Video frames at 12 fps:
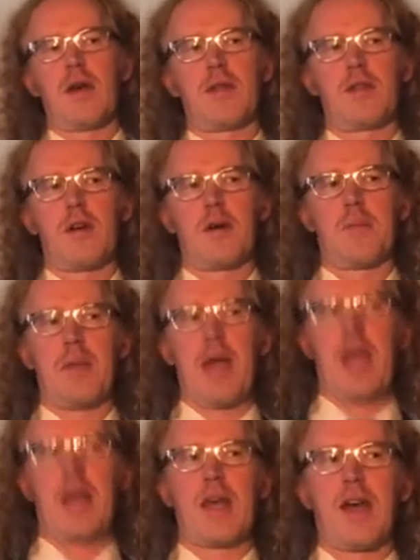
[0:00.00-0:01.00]
The
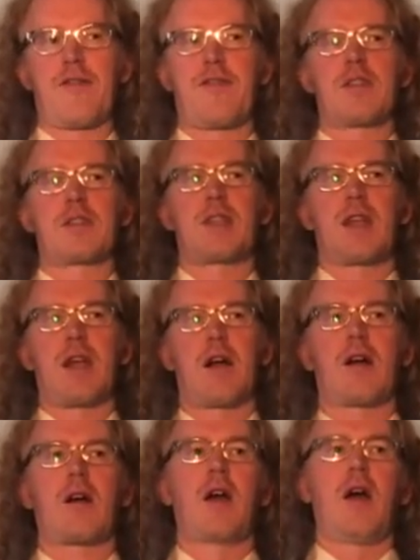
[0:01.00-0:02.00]
main efforts
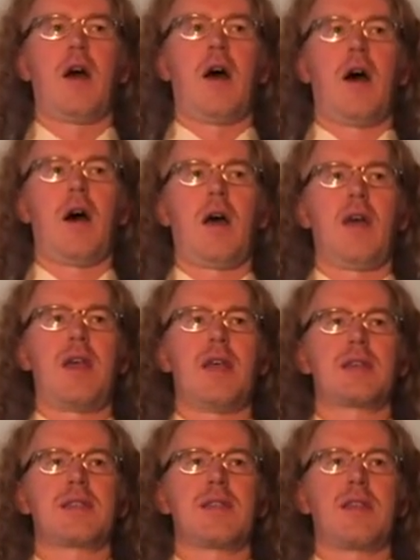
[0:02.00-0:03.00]
there
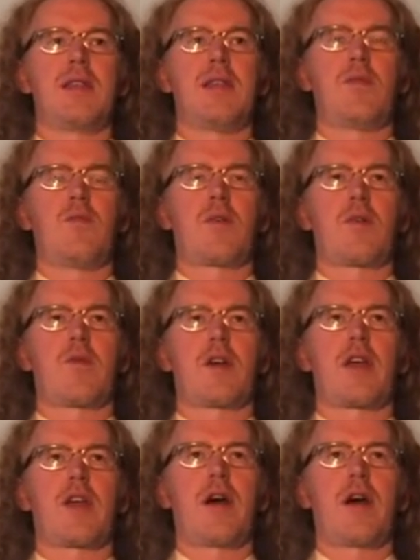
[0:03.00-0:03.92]
is we're working